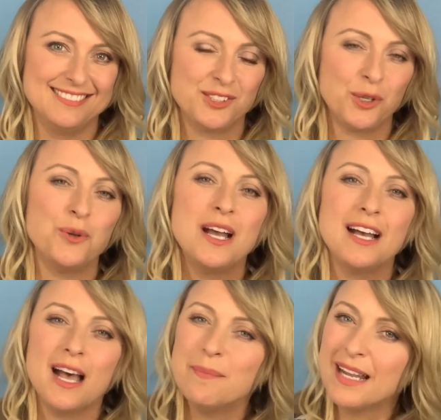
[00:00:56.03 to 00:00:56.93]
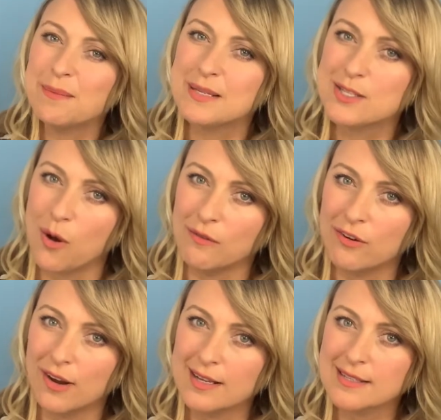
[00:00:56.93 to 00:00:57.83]
So I made up a song
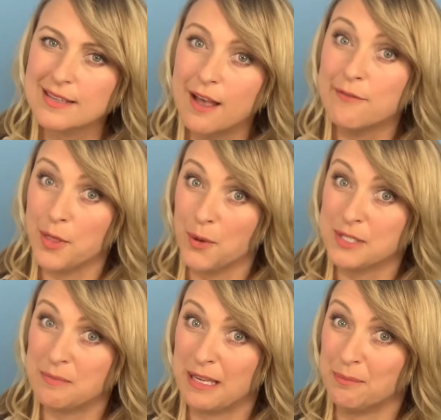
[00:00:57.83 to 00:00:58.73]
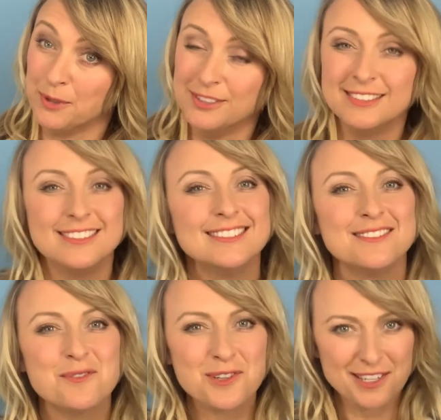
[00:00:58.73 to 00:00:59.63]
for us, for those people.
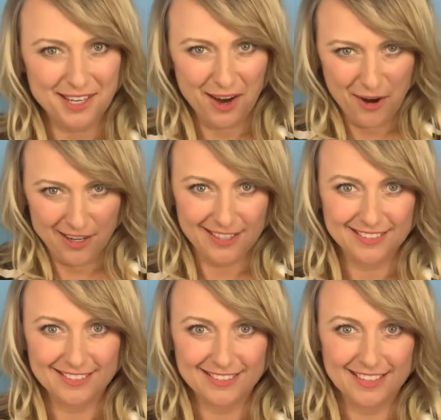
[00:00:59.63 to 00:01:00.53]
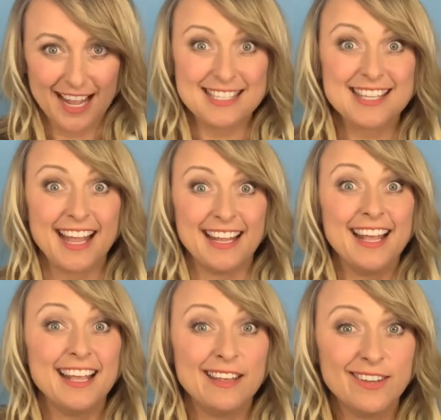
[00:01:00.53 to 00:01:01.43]
Would you like to hear it? And say,
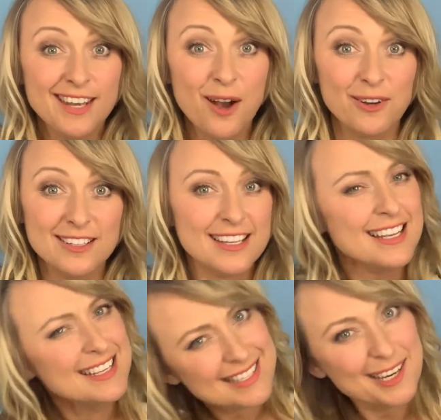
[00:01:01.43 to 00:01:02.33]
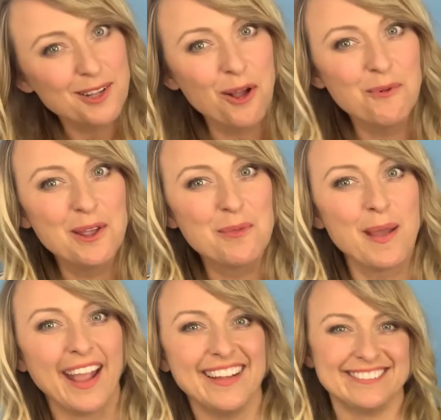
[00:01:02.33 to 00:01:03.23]
if you know it, sing along with
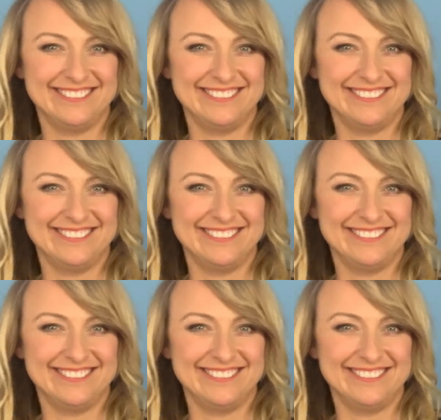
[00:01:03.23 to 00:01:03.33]
me.